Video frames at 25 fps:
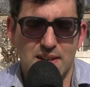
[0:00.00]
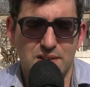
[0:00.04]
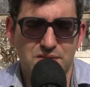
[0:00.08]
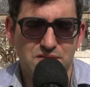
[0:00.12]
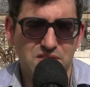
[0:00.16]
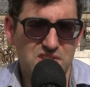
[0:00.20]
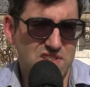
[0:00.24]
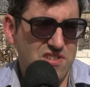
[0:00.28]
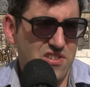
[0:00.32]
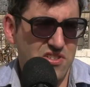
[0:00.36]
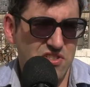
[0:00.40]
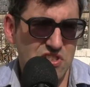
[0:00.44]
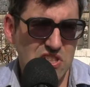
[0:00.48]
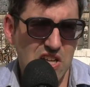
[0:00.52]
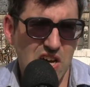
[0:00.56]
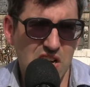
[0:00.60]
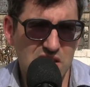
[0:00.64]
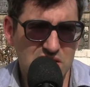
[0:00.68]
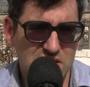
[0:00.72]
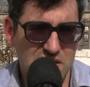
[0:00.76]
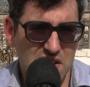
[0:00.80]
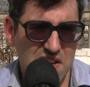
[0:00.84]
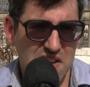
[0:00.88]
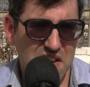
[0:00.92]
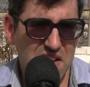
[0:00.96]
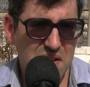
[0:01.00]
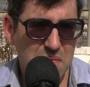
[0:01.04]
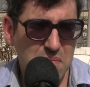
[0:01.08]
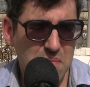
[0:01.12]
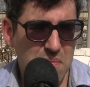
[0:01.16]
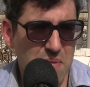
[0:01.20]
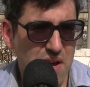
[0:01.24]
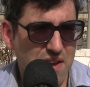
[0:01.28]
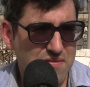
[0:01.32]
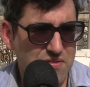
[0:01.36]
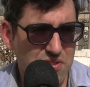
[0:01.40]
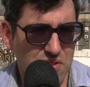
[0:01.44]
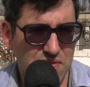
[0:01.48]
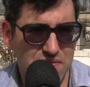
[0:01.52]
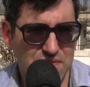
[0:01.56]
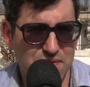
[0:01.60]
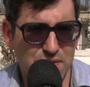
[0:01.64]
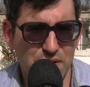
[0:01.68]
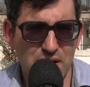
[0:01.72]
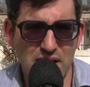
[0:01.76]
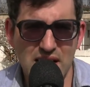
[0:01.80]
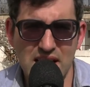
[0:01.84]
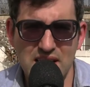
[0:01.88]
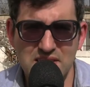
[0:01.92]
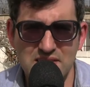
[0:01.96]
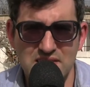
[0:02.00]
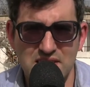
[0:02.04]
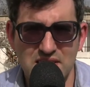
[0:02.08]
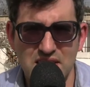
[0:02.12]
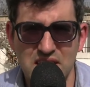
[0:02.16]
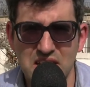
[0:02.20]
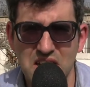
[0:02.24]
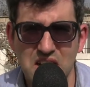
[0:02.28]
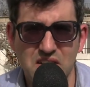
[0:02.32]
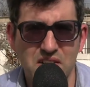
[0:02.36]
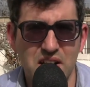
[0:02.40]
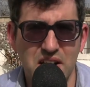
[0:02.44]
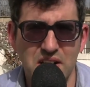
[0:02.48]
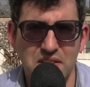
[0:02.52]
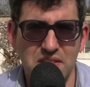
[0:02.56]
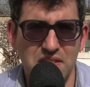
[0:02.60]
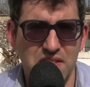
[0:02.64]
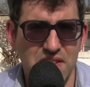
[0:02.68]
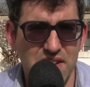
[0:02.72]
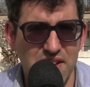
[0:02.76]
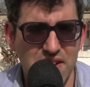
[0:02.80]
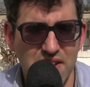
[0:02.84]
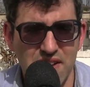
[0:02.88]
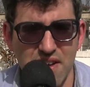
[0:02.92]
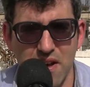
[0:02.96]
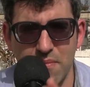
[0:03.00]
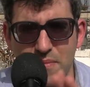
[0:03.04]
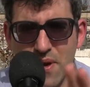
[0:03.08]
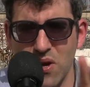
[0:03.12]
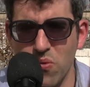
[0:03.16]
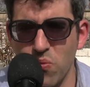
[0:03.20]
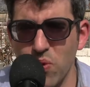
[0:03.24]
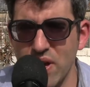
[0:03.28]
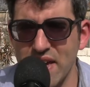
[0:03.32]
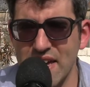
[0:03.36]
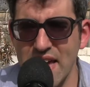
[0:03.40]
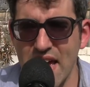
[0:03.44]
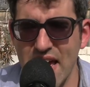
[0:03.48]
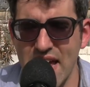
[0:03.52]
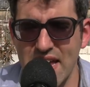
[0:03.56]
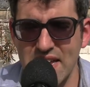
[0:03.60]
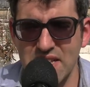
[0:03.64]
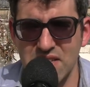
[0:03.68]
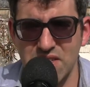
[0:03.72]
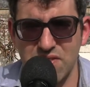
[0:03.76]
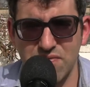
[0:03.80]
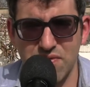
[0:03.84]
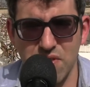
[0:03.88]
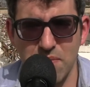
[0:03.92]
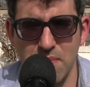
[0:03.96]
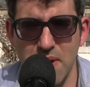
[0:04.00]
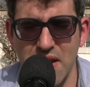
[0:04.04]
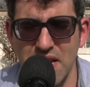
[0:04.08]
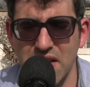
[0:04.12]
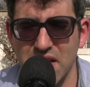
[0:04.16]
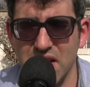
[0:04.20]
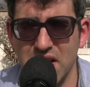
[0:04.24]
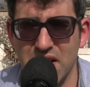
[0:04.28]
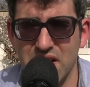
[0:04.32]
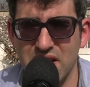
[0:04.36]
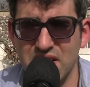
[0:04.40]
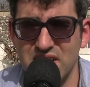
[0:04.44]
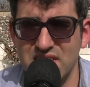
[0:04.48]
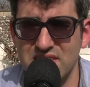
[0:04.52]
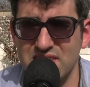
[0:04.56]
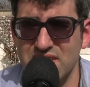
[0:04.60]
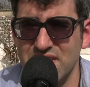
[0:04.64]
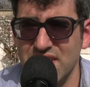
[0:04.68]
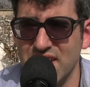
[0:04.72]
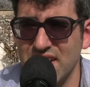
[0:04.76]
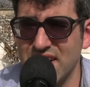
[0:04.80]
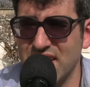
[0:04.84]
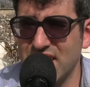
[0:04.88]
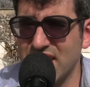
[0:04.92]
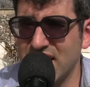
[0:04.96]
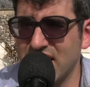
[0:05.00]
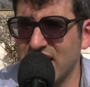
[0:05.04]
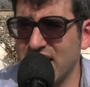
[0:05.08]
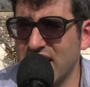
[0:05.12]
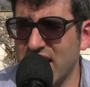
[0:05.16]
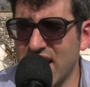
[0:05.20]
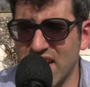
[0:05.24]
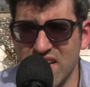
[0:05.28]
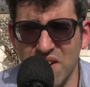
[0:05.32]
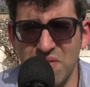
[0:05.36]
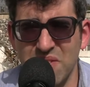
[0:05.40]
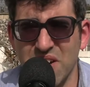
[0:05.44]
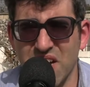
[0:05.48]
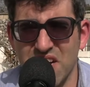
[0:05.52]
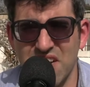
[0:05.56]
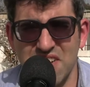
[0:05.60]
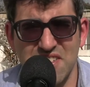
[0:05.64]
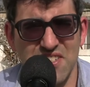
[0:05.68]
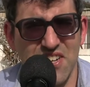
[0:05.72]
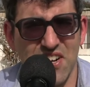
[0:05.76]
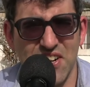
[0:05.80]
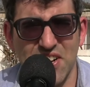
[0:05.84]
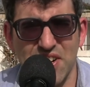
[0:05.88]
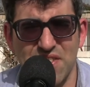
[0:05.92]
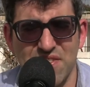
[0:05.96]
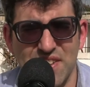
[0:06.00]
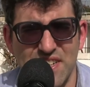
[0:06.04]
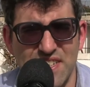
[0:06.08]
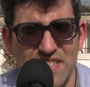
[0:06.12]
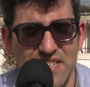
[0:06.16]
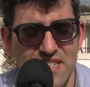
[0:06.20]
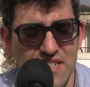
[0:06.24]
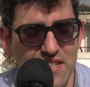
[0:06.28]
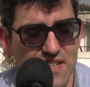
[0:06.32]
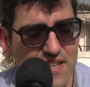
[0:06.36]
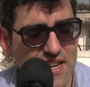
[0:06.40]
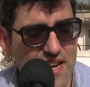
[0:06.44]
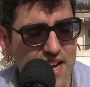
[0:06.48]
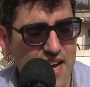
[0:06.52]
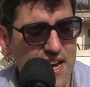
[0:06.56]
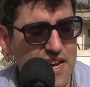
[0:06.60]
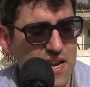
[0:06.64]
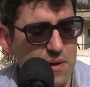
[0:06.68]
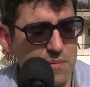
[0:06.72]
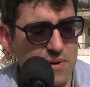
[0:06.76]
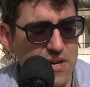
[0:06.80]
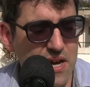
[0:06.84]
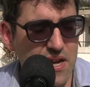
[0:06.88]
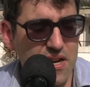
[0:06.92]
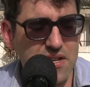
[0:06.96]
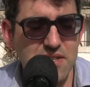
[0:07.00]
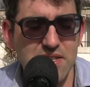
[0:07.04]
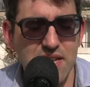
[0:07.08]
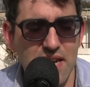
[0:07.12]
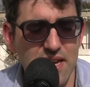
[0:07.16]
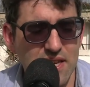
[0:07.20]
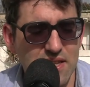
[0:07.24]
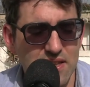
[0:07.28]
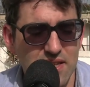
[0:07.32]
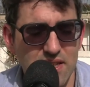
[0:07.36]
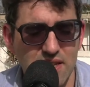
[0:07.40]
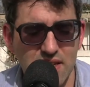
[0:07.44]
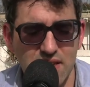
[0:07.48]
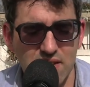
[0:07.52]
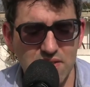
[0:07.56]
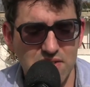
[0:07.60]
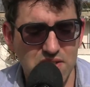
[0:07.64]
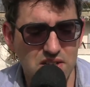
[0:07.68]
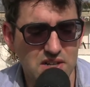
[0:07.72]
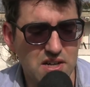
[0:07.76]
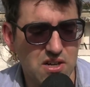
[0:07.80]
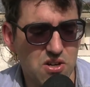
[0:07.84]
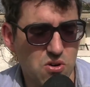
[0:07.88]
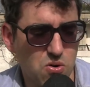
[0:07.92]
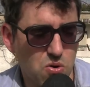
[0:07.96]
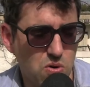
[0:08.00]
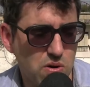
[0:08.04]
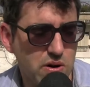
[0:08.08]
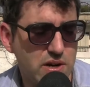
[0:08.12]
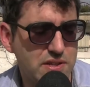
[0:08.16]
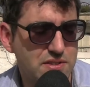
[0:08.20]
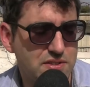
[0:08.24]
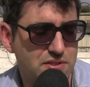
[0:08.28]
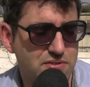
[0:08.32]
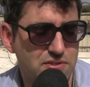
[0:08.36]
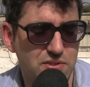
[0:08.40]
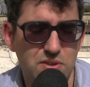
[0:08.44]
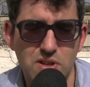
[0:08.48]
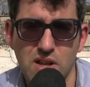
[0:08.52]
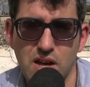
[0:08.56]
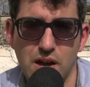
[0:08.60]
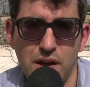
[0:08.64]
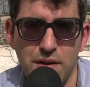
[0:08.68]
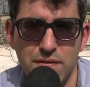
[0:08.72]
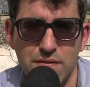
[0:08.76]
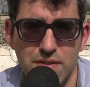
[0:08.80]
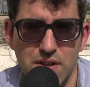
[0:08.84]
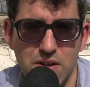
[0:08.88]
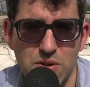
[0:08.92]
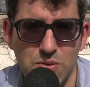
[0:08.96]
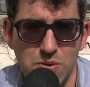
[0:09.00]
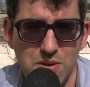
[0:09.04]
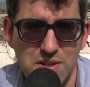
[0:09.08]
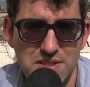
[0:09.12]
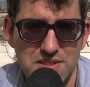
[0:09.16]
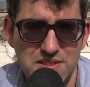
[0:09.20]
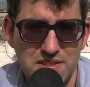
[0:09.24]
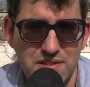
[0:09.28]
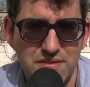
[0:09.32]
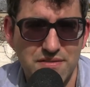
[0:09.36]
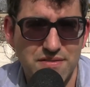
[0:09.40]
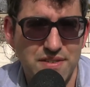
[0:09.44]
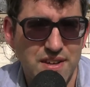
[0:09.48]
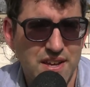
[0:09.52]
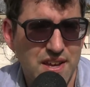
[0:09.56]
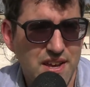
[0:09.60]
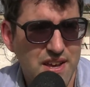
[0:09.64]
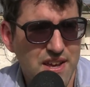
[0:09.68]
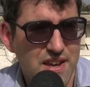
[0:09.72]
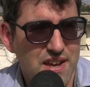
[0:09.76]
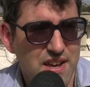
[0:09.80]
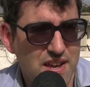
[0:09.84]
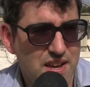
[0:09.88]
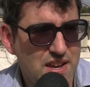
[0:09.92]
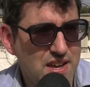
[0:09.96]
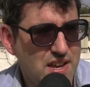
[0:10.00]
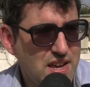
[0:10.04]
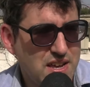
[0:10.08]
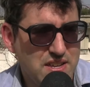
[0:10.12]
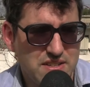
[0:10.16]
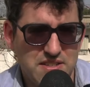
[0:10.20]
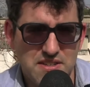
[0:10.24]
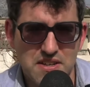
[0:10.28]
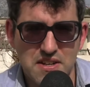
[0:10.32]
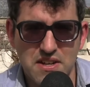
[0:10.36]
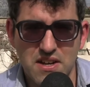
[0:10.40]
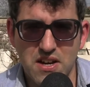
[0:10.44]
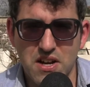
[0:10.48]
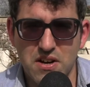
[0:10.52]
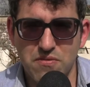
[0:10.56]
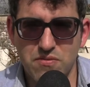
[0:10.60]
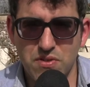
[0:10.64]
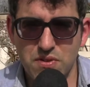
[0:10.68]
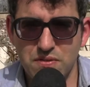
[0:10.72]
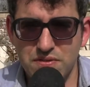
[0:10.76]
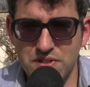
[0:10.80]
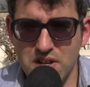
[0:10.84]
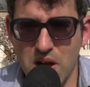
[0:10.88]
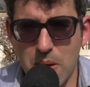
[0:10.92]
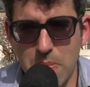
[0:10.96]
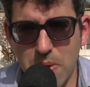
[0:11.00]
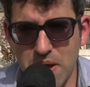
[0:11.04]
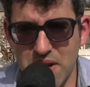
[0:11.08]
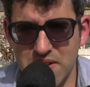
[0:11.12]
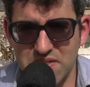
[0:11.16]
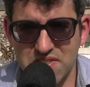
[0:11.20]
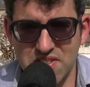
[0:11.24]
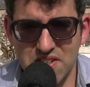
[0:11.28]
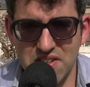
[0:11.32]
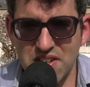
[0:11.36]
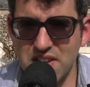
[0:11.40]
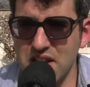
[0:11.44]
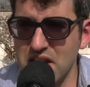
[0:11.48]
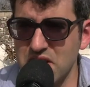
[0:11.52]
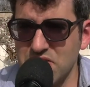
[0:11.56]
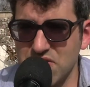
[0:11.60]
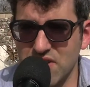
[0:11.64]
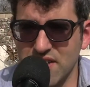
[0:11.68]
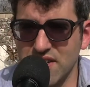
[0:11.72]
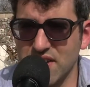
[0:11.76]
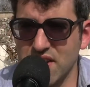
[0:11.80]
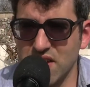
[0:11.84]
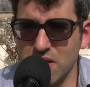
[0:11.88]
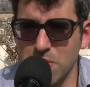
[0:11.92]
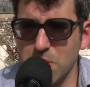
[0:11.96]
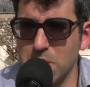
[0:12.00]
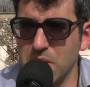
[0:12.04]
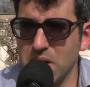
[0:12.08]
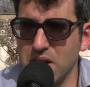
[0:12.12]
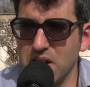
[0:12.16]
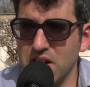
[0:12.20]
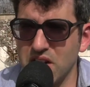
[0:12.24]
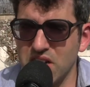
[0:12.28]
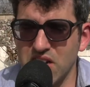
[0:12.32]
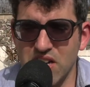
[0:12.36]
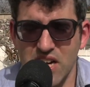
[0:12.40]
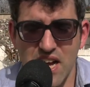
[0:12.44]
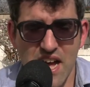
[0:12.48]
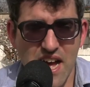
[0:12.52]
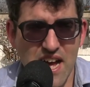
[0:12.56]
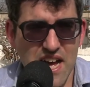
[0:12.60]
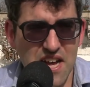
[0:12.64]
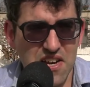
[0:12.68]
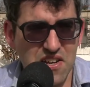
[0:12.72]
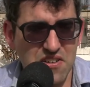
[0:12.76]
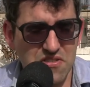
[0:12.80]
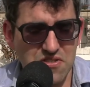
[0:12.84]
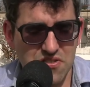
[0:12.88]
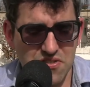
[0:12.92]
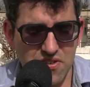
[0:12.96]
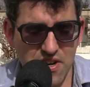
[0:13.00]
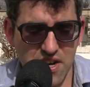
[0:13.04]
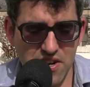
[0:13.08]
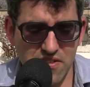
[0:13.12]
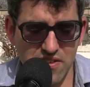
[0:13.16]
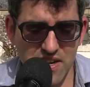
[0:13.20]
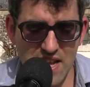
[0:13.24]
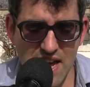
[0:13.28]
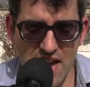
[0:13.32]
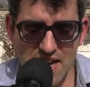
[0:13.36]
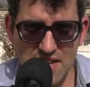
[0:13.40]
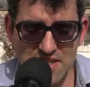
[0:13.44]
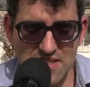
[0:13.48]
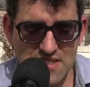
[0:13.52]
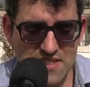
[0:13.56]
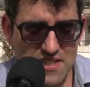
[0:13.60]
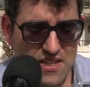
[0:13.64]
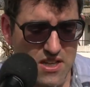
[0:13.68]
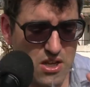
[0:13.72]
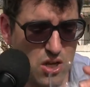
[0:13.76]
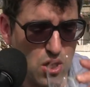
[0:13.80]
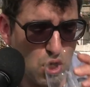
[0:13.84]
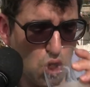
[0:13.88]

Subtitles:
for such a long time. I've done freelancing on my weekends for many years, and I'm kind of tired of it. And I'm kind of taking the easier course through life, the course of sitting on a rooftop on a Sunday, drinking a beer and trying to relax.